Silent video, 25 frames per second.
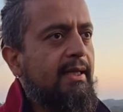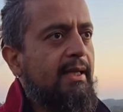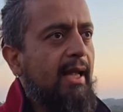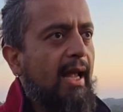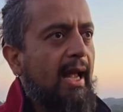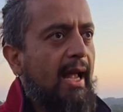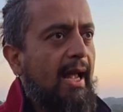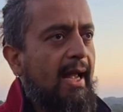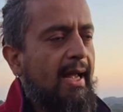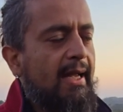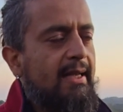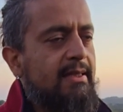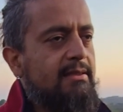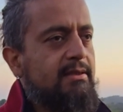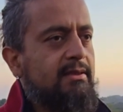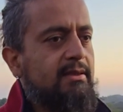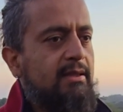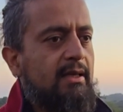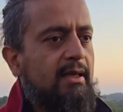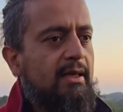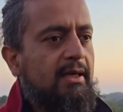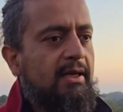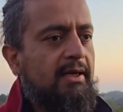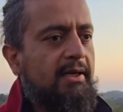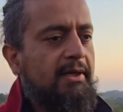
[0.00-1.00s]
has
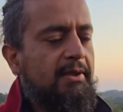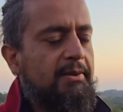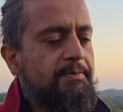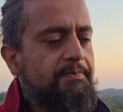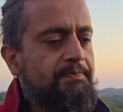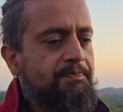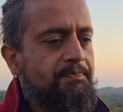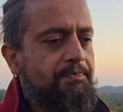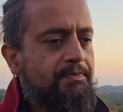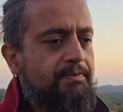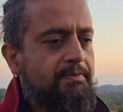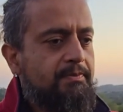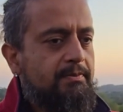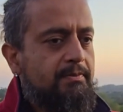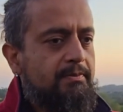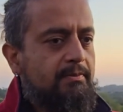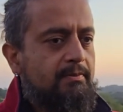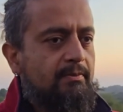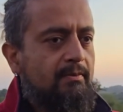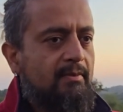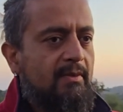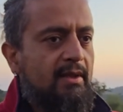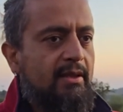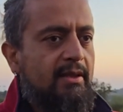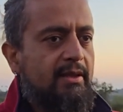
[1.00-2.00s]

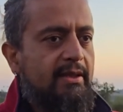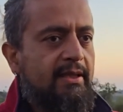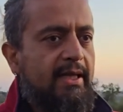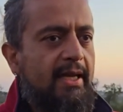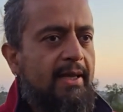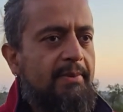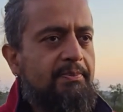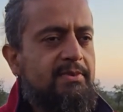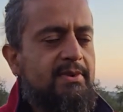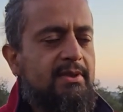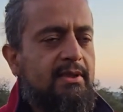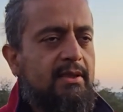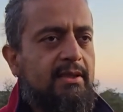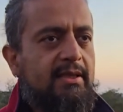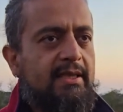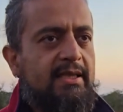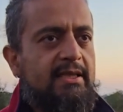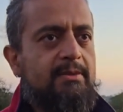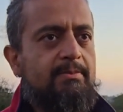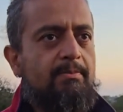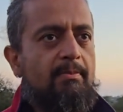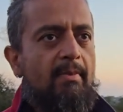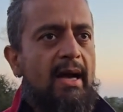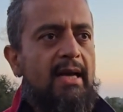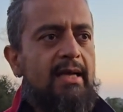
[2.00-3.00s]
kept
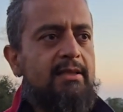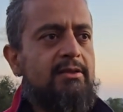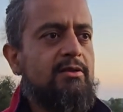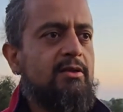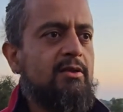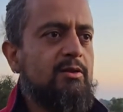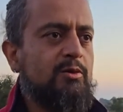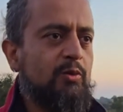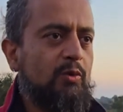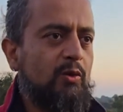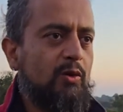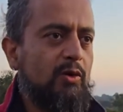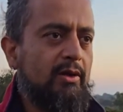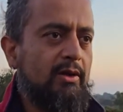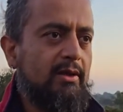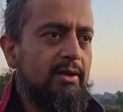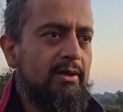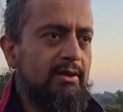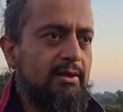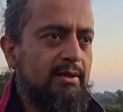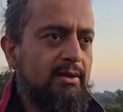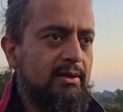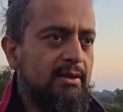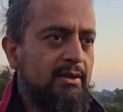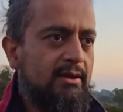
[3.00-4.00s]
his master's word
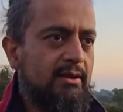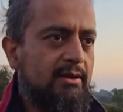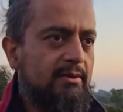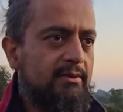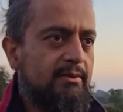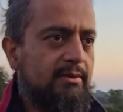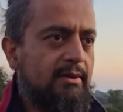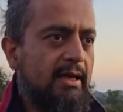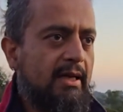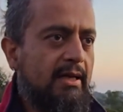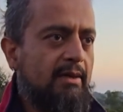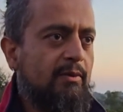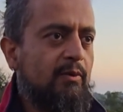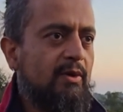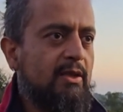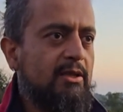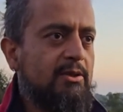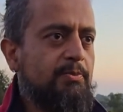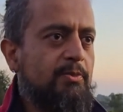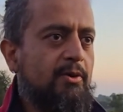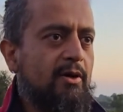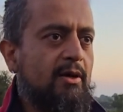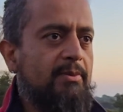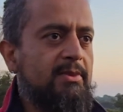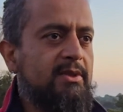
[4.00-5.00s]
that was
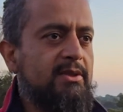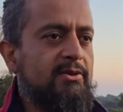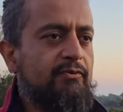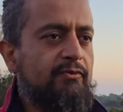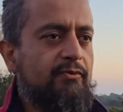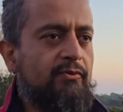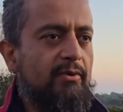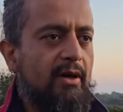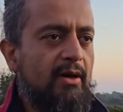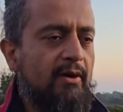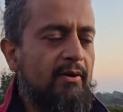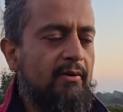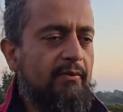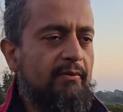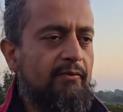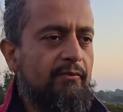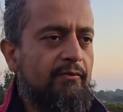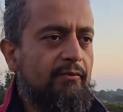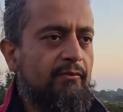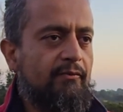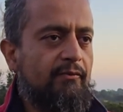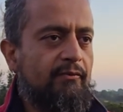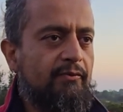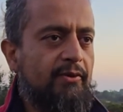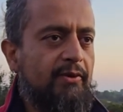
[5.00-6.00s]
promised
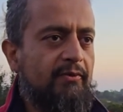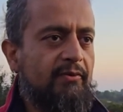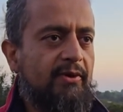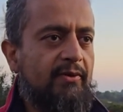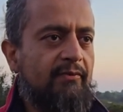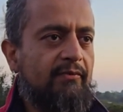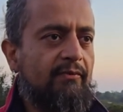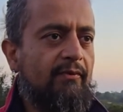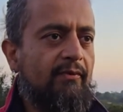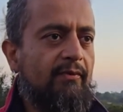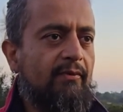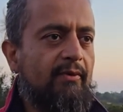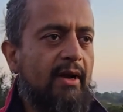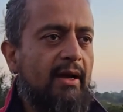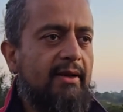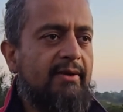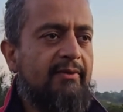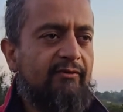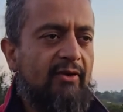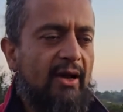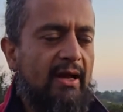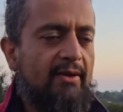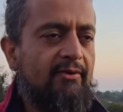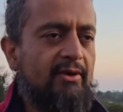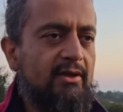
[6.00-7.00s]

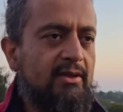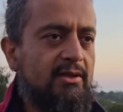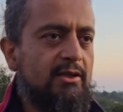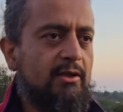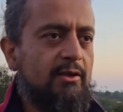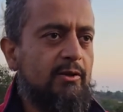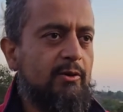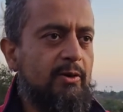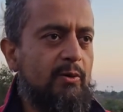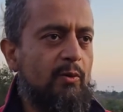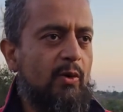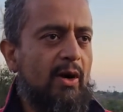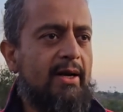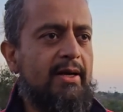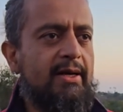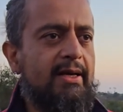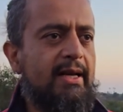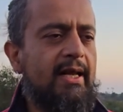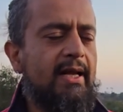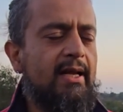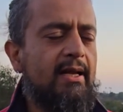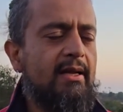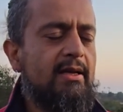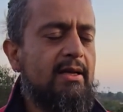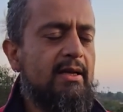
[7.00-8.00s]
55 years ago. One
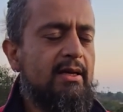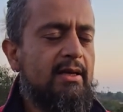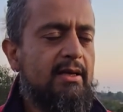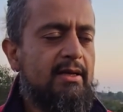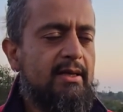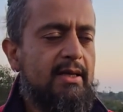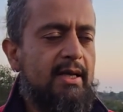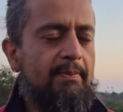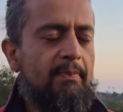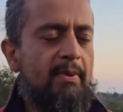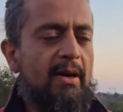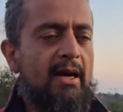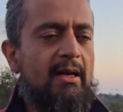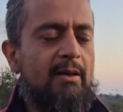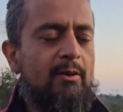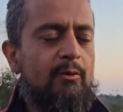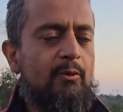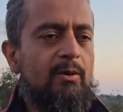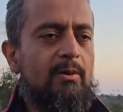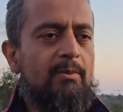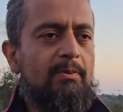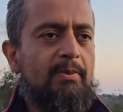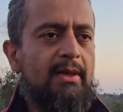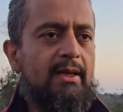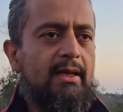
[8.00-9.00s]
day Nepal
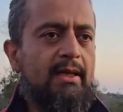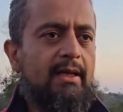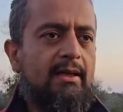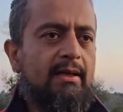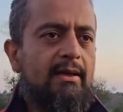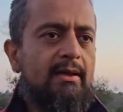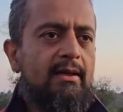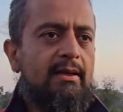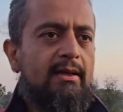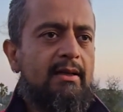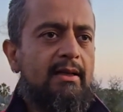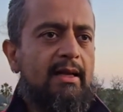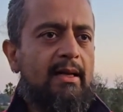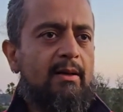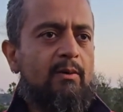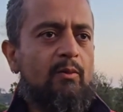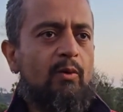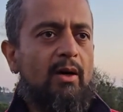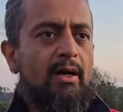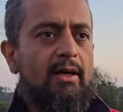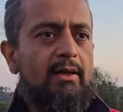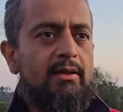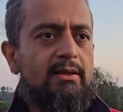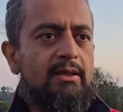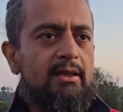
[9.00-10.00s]
will be like
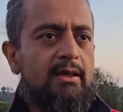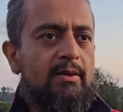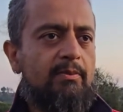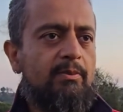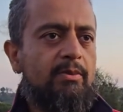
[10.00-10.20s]
what